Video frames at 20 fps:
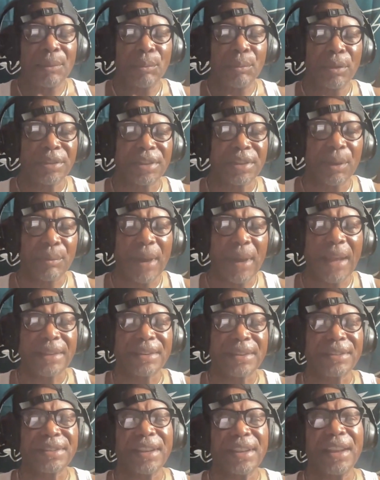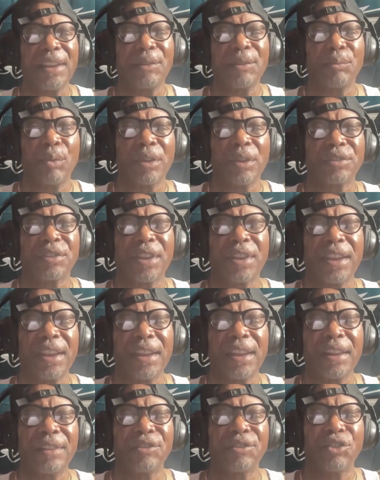Which I would like to say once
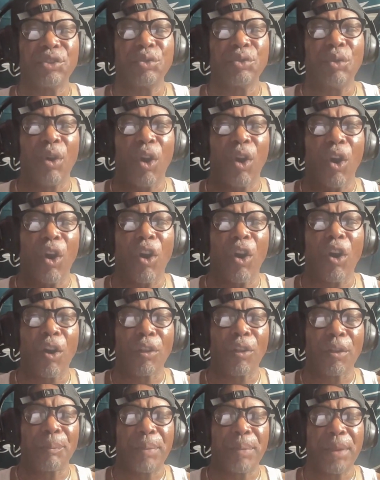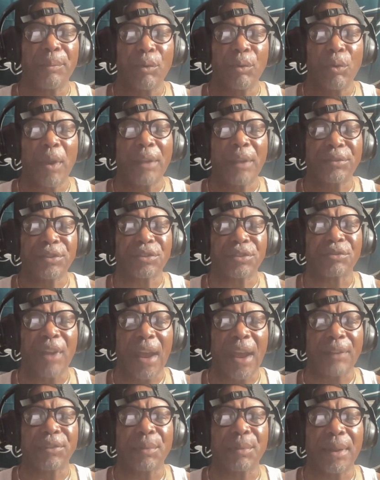again to all the people who have
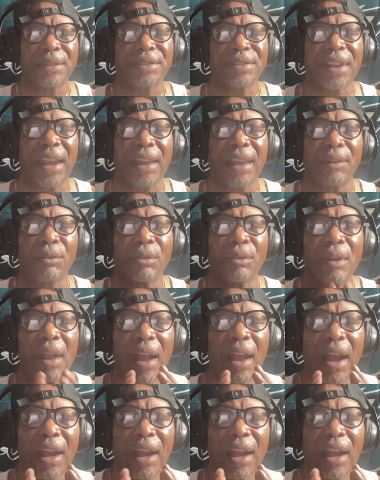subscribed to my channel.